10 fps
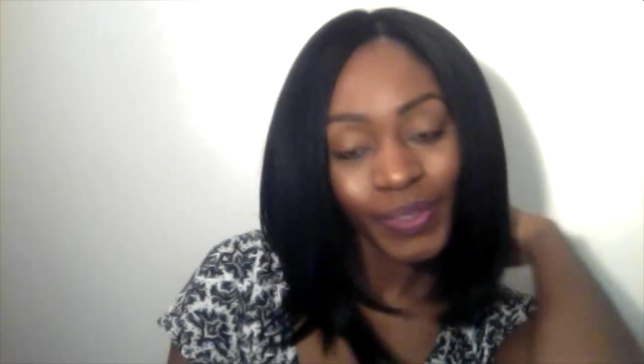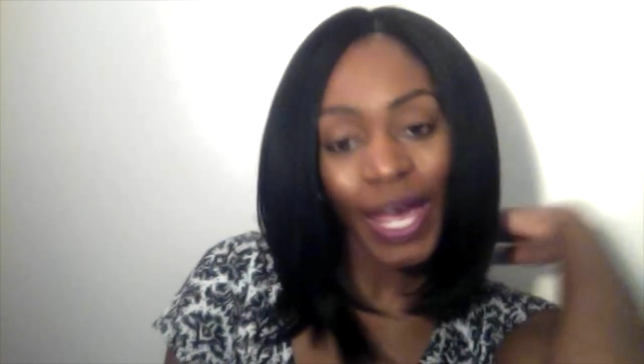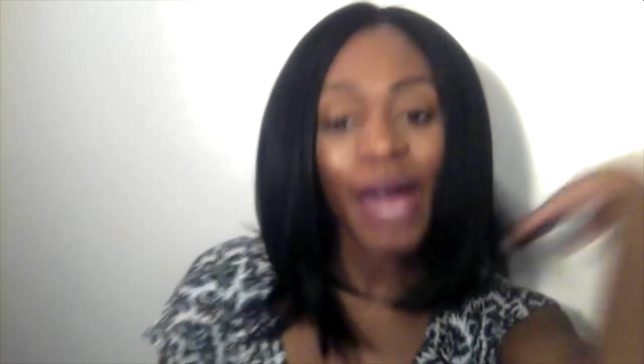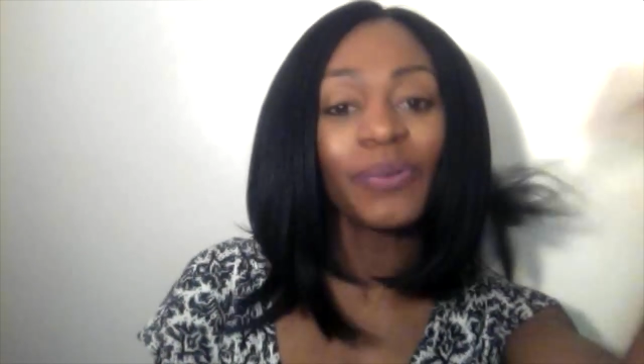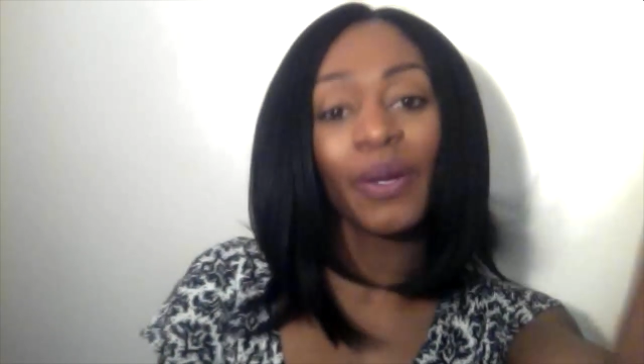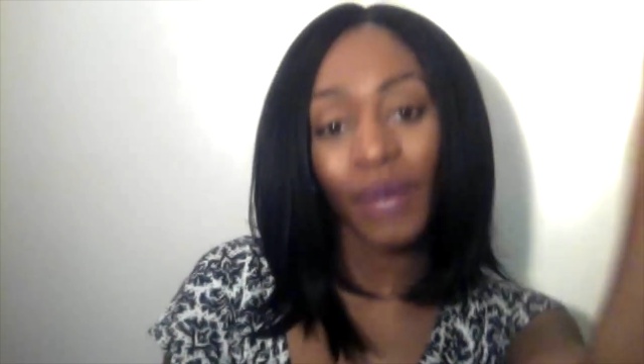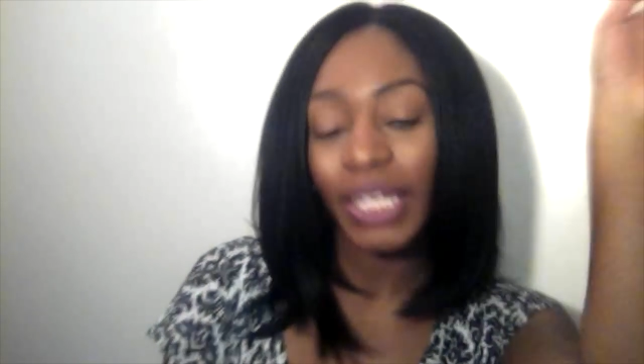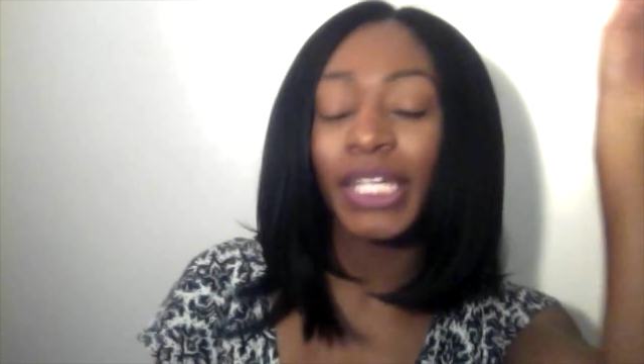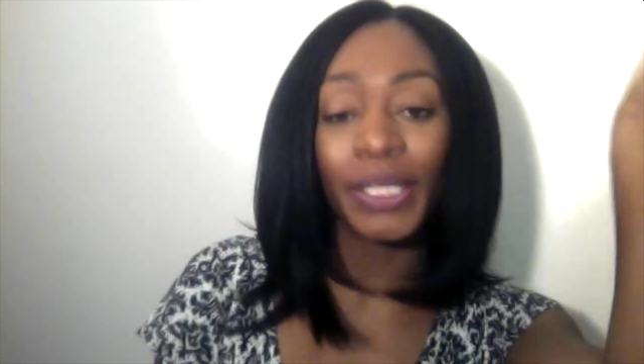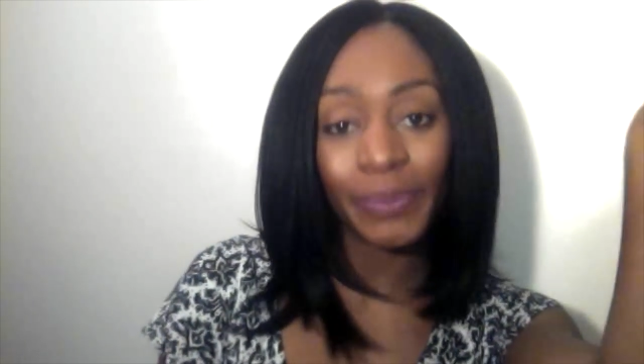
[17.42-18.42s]
How about
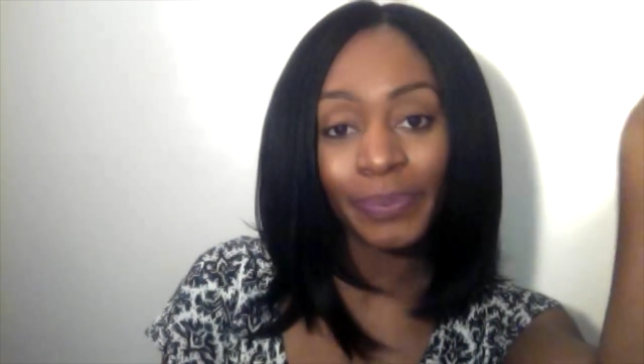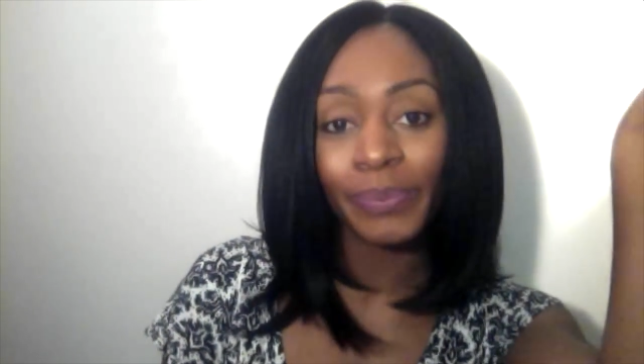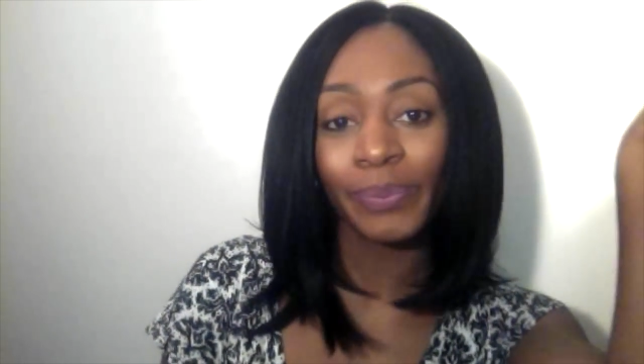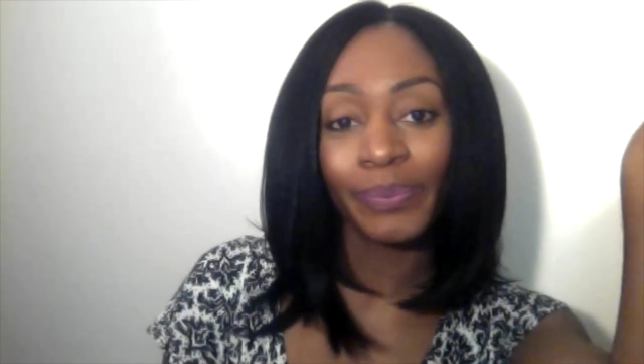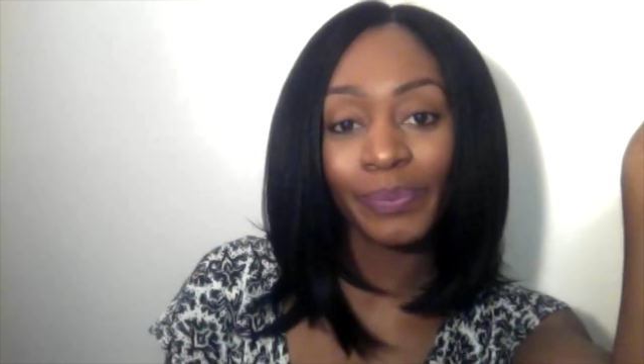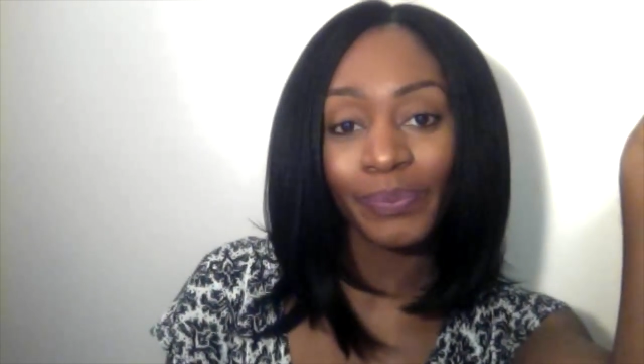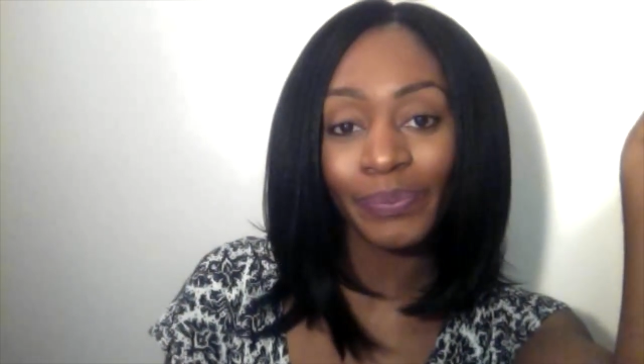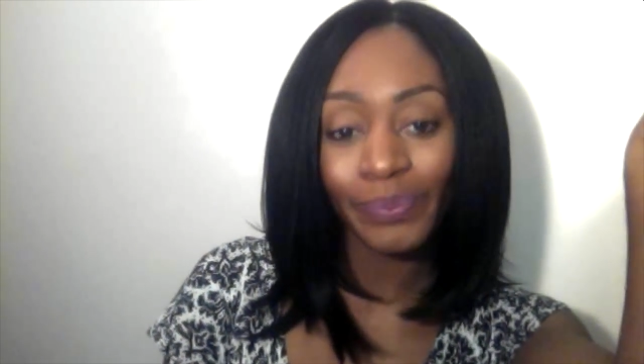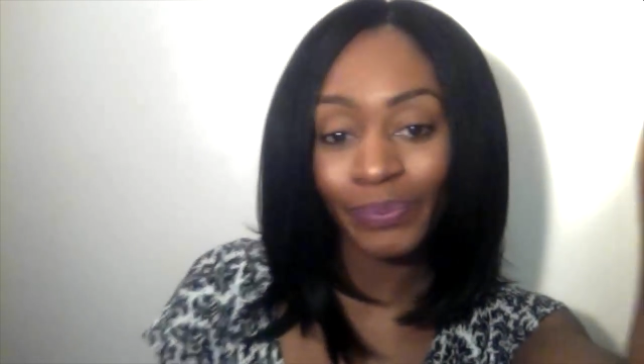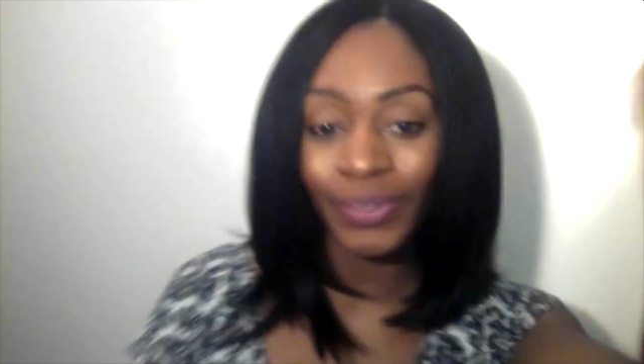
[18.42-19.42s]
right now?
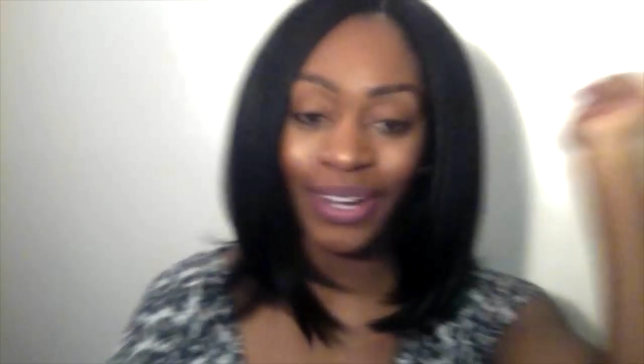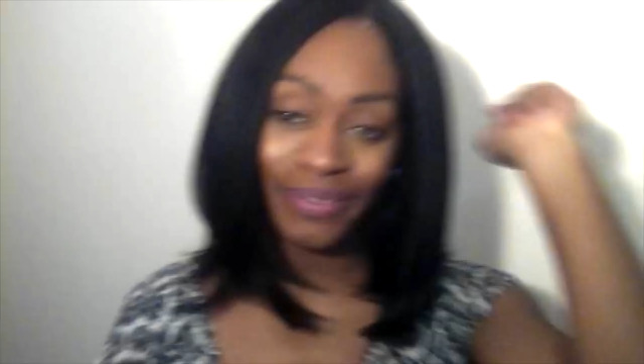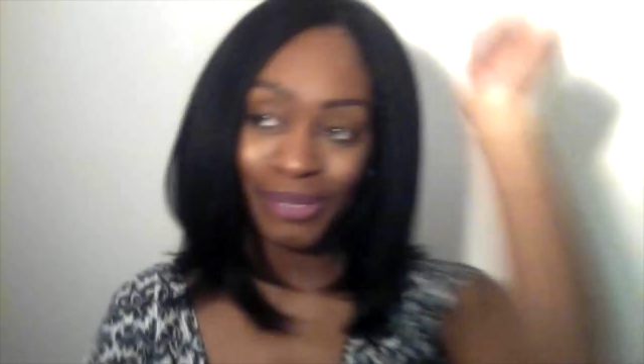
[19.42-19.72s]
No, I'm